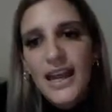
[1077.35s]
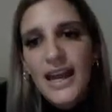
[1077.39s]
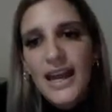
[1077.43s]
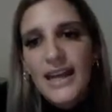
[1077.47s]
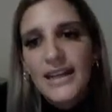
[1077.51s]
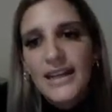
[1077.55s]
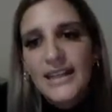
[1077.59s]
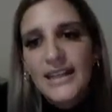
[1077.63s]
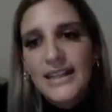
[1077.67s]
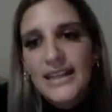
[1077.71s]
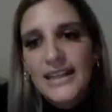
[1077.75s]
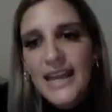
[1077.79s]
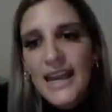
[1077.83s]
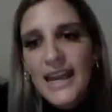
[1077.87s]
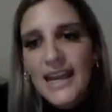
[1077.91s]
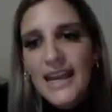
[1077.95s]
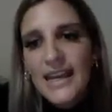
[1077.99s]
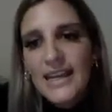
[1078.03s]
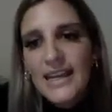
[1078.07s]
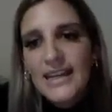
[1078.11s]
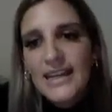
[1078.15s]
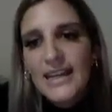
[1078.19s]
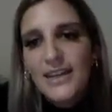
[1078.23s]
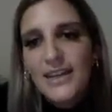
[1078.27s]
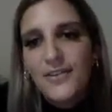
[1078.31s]
And
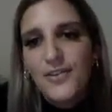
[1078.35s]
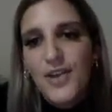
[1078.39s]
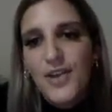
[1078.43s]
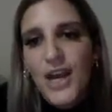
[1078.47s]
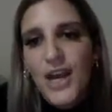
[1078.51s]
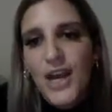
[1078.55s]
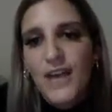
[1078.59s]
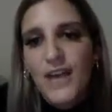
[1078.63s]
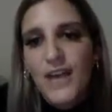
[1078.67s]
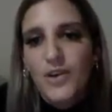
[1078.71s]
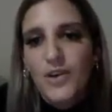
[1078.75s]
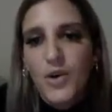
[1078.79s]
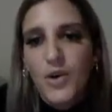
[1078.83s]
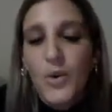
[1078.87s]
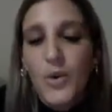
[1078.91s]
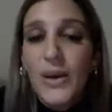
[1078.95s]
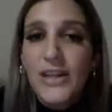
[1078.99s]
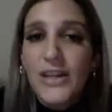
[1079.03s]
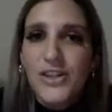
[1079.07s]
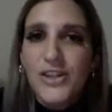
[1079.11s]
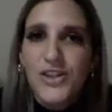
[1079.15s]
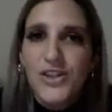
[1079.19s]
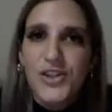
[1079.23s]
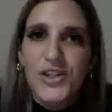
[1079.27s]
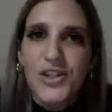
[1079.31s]
again, if you have a
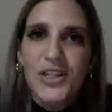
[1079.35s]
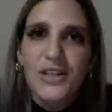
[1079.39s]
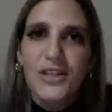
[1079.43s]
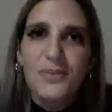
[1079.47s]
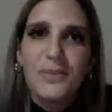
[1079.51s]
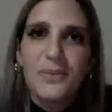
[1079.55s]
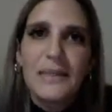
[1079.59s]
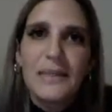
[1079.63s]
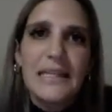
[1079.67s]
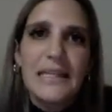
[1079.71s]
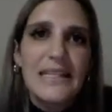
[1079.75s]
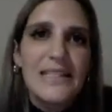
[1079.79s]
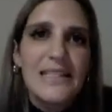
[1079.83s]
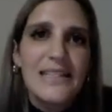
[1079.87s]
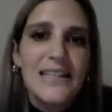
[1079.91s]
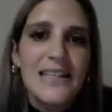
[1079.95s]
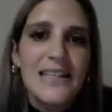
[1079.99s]
question, please